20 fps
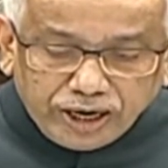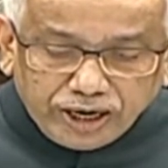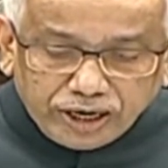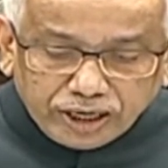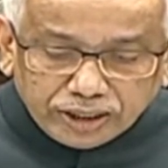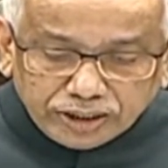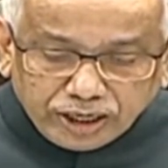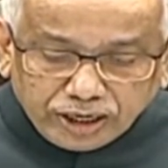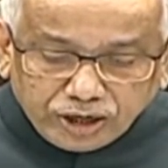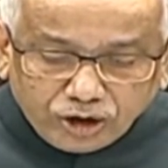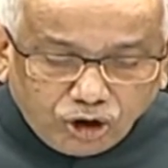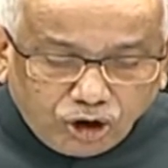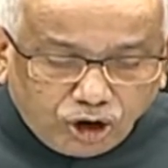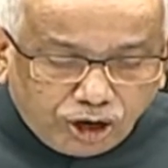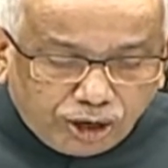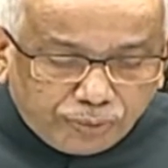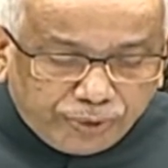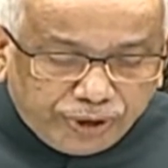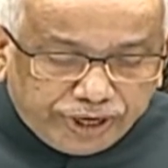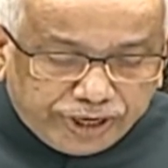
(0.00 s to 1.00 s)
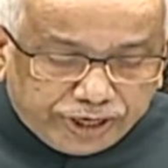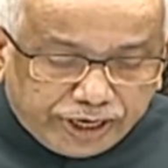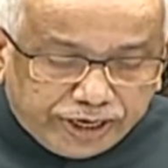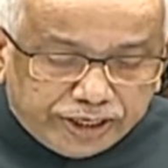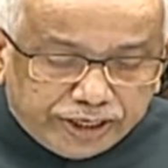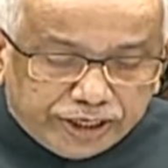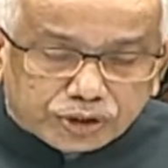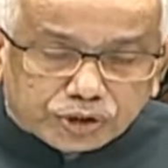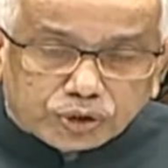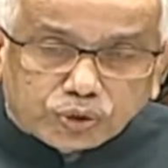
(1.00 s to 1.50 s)
and other
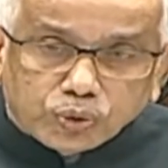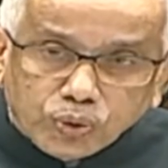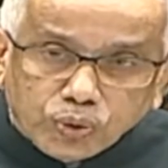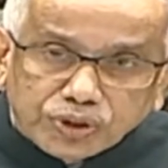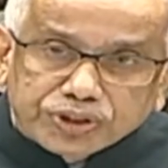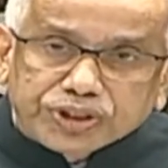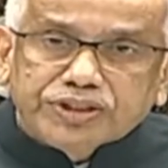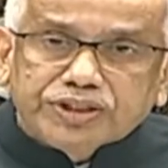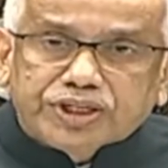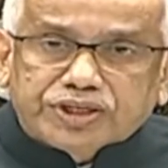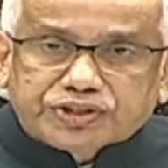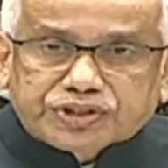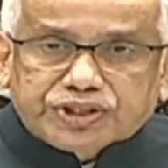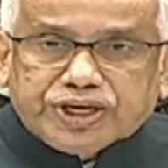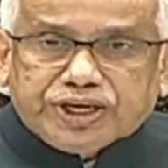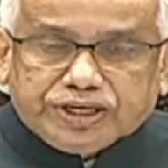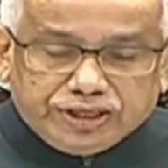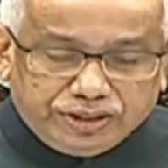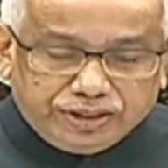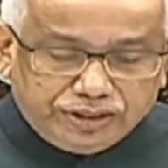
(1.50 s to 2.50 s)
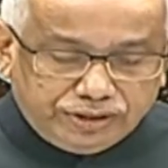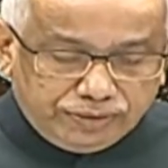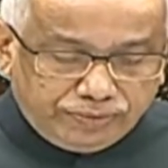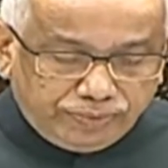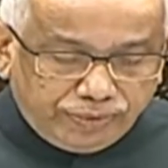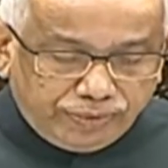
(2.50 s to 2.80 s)
government-aided schools in the state.